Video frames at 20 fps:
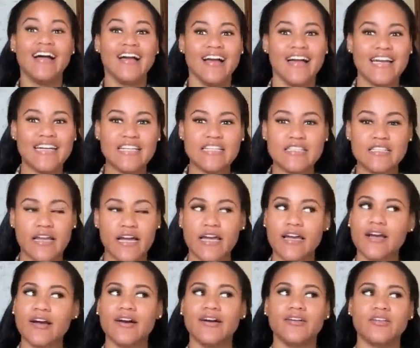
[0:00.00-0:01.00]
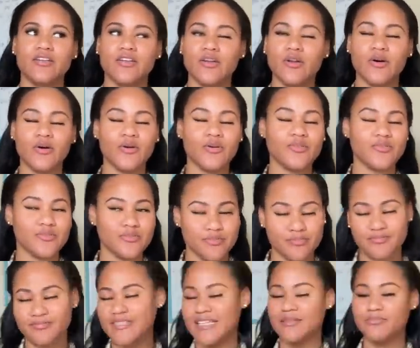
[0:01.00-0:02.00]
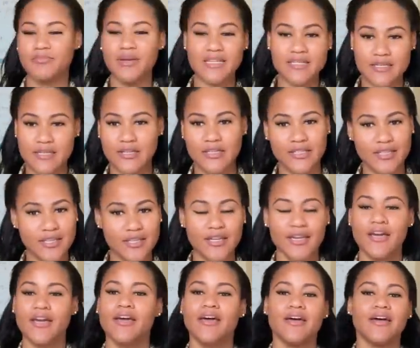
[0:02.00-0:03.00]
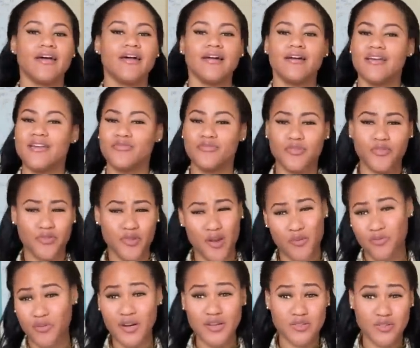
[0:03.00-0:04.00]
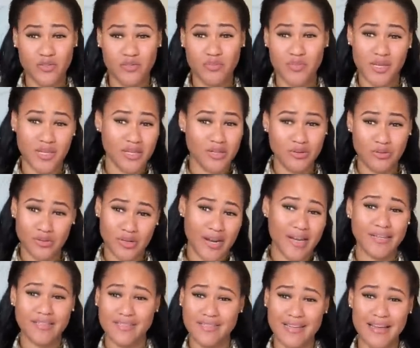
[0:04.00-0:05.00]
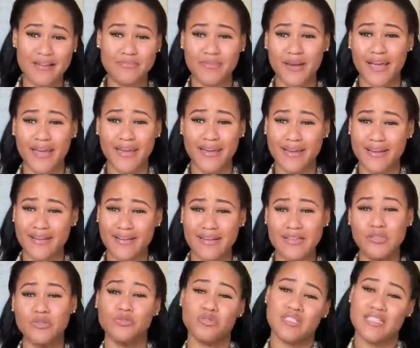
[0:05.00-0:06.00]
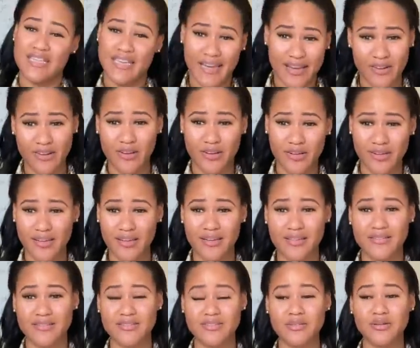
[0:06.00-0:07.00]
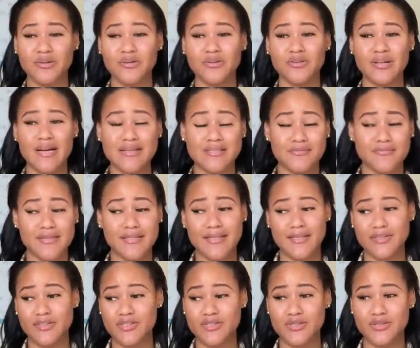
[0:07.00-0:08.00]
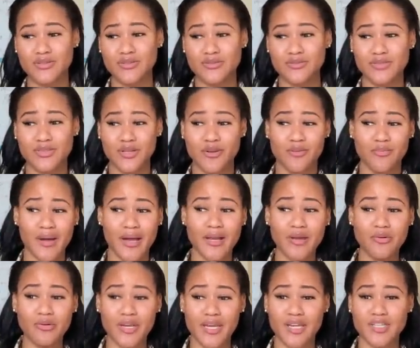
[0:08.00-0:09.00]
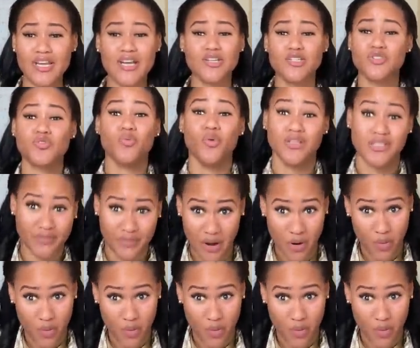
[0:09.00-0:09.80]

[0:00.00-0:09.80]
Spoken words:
And he's like, you know, basically, if you're friends with me, you know that I'm like a loose cannon. So as it relates to, you know, my location, I just do whatever I